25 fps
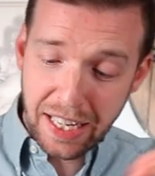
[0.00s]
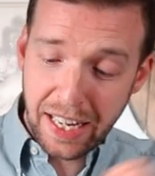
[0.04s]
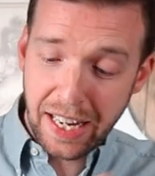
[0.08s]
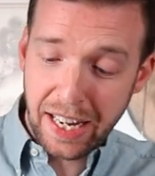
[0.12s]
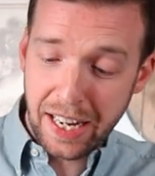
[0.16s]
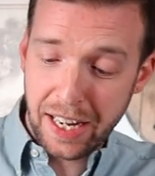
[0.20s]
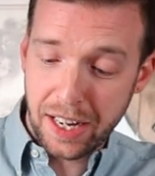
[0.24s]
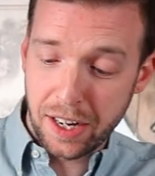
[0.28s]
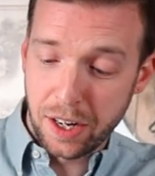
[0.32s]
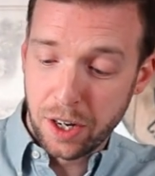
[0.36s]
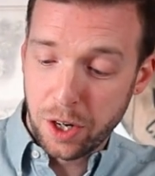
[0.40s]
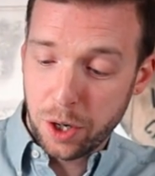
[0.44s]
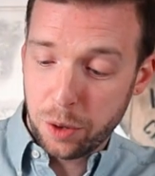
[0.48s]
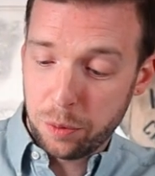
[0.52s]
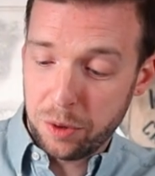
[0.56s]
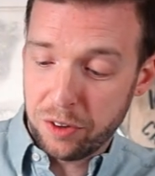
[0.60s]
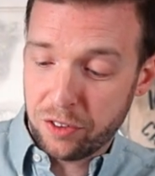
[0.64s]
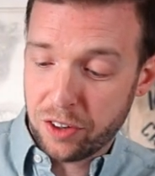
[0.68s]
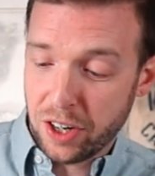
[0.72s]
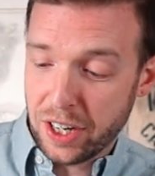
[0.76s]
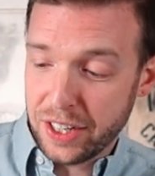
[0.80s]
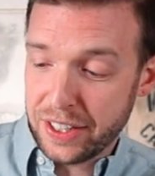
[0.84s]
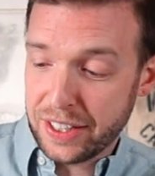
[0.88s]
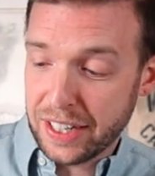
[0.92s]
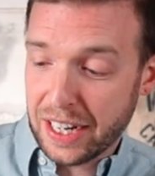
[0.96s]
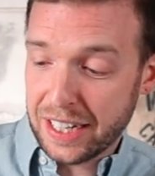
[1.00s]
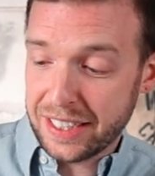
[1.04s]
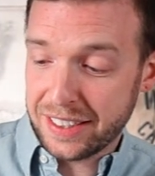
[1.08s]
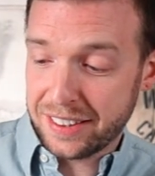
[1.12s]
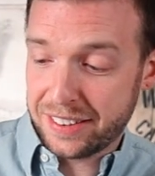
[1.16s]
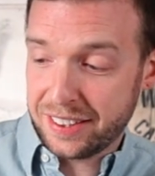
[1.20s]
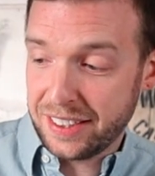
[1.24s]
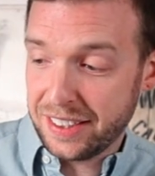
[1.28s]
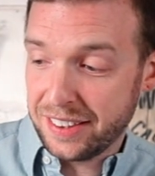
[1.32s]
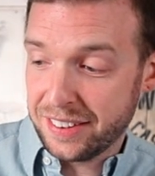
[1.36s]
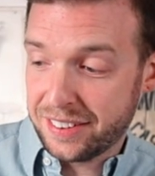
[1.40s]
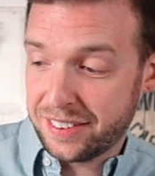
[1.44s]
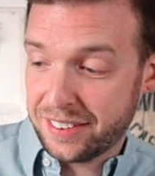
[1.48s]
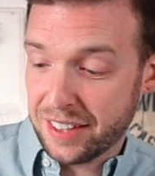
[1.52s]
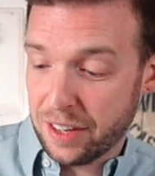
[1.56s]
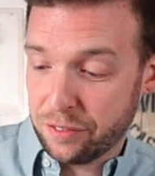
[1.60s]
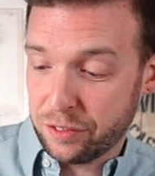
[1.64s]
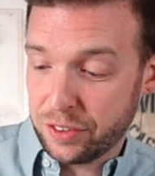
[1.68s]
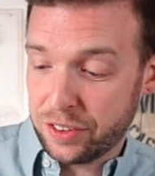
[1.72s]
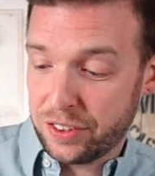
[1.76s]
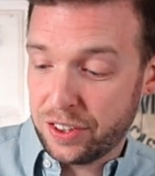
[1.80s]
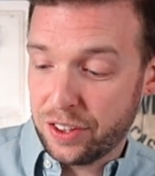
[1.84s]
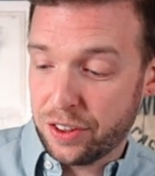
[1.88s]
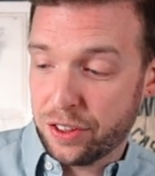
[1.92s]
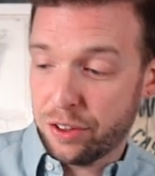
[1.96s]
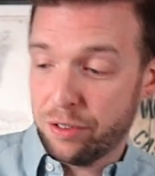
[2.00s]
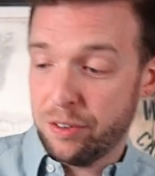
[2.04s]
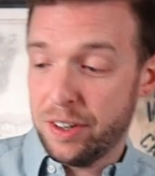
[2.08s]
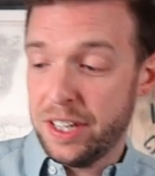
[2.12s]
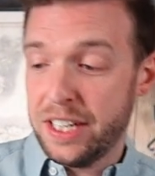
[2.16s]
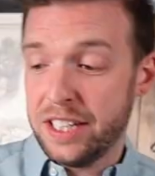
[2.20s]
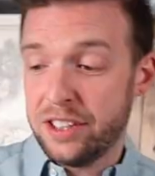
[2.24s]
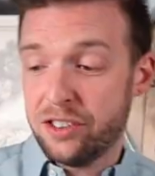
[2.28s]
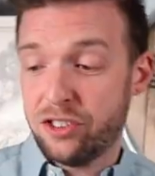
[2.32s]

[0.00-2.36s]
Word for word: here we've got a 1973